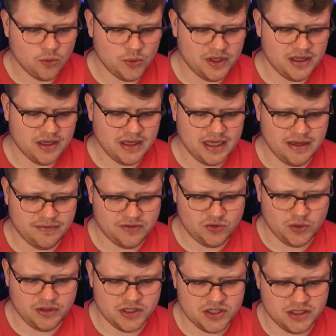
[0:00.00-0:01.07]
we have
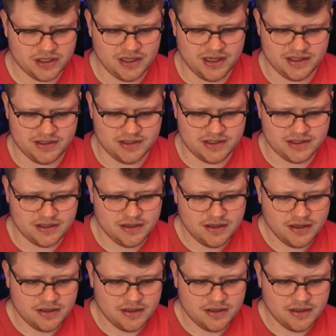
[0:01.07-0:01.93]
two additional classes.